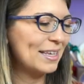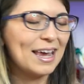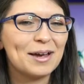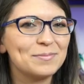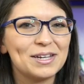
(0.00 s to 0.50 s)

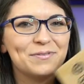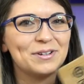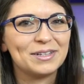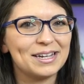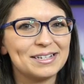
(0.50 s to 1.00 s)
Yeah, I'm
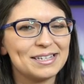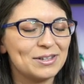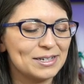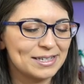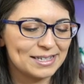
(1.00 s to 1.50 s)
definitely gonna
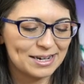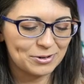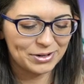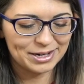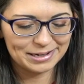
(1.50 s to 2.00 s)
sell this because I
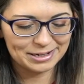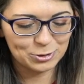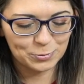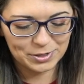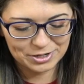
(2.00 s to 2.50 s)
don't need an
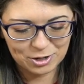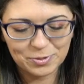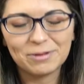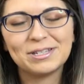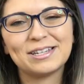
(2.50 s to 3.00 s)
extra one. I'll
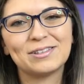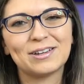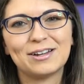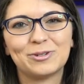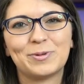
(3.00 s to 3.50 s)
probably sell the
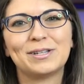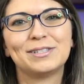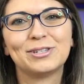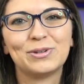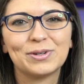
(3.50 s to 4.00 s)

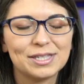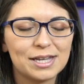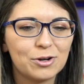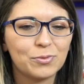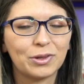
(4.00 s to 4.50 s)
gachapons too because
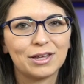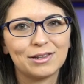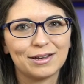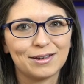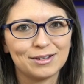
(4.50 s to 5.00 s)
I don't really
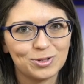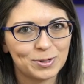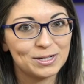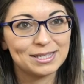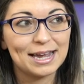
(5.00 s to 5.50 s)
collect
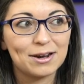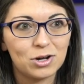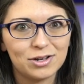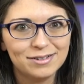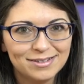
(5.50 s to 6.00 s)
gachapons at
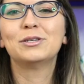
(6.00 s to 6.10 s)
all.